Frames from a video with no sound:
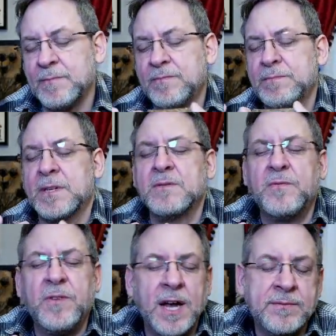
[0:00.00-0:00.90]
Because
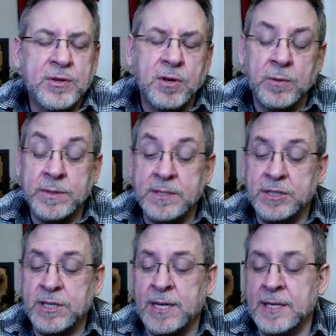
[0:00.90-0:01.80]
5s are always a
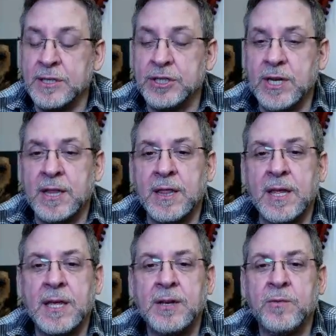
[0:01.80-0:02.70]
challenge. And
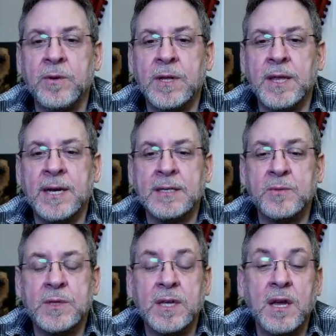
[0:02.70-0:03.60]
then you realize
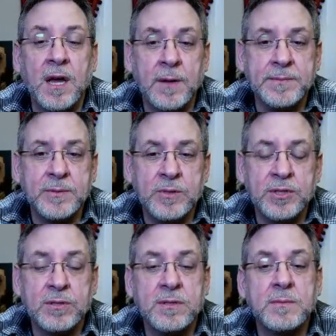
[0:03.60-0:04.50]
with cups, which
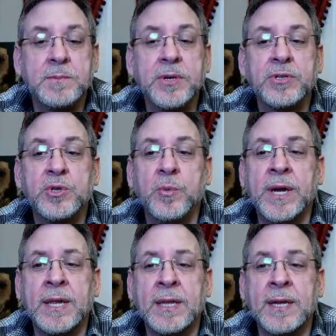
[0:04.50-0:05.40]
are
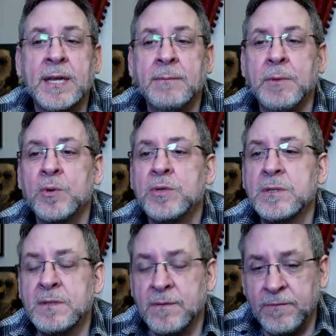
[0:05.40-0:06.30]
spirituality,
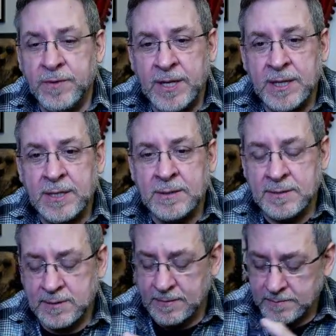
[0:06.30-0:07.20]
emotions, and
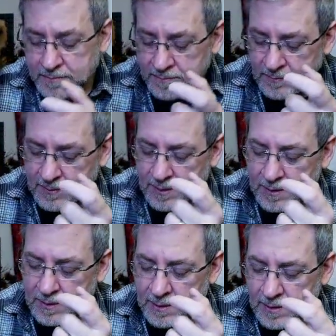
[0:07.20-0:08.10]
feelings,
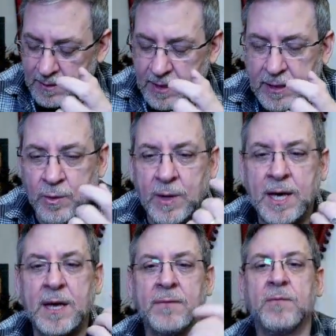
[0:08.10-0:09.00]
that you
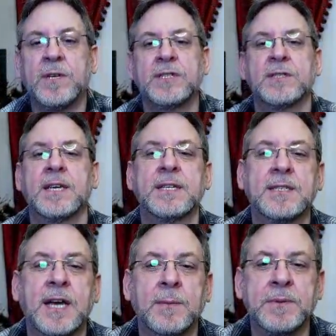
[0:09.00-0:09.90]
have reached that
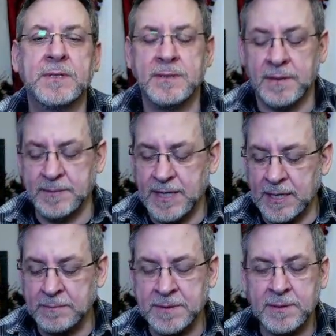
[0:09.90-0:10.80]
top. And sometimes